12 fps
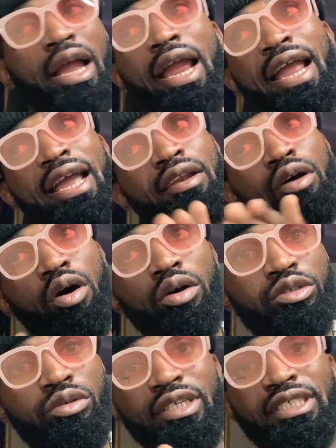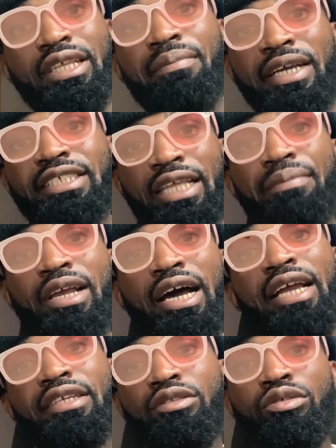and also the step-by-step
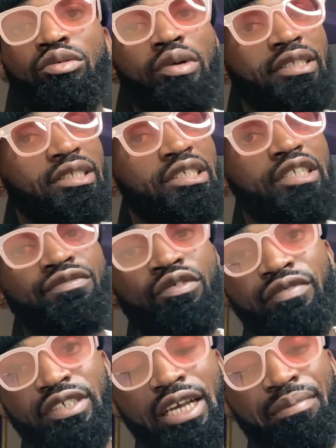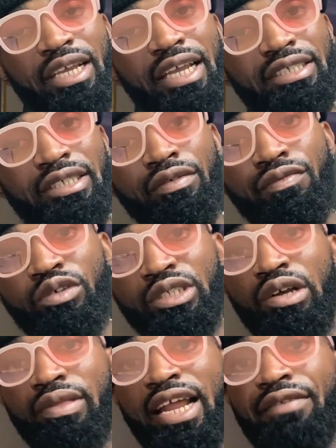guide to a successful visa application for
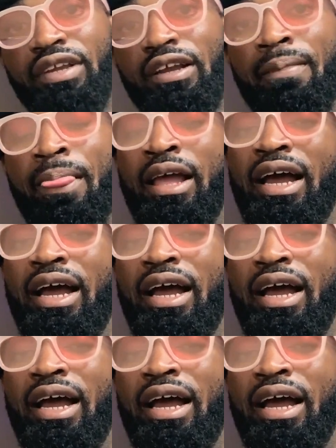South Africa.